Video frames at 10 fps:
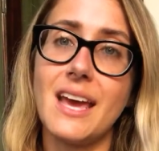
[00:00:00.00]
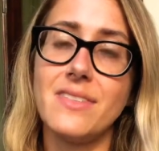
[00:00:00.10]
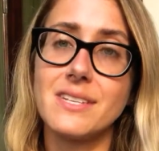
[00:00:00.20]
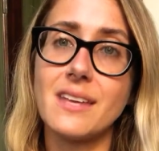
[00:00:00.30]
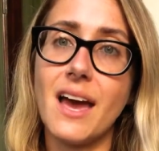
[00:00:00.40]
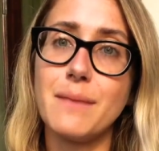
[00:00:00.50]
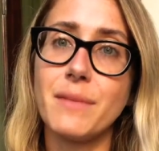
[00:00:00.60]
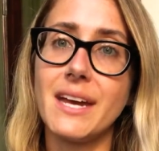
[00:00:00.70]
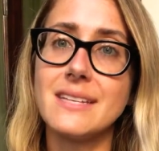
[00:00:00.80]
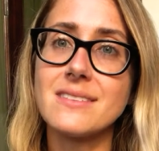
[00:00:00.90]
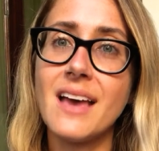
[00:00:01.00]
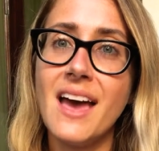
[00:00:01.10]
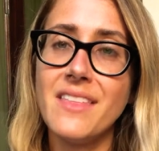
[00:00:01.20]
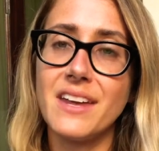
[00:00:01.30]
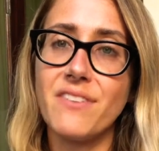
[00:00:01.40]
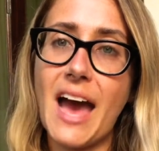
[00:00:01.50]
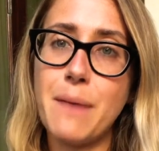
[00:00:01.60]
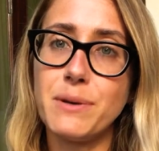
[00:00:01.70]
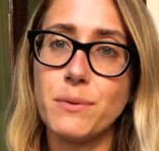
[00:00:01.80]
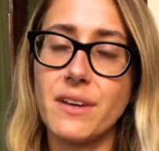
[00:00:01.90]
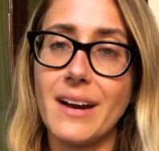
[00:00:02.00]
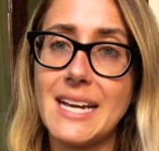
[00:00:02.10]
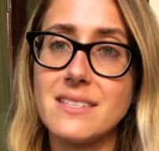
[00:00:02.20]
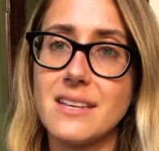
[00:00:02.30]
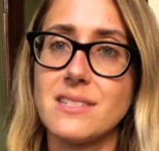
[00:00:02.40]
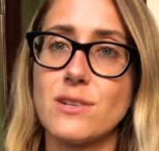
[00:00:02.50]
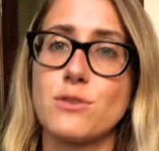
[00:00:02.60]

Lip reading: and the timelines that have happened with our ancestors.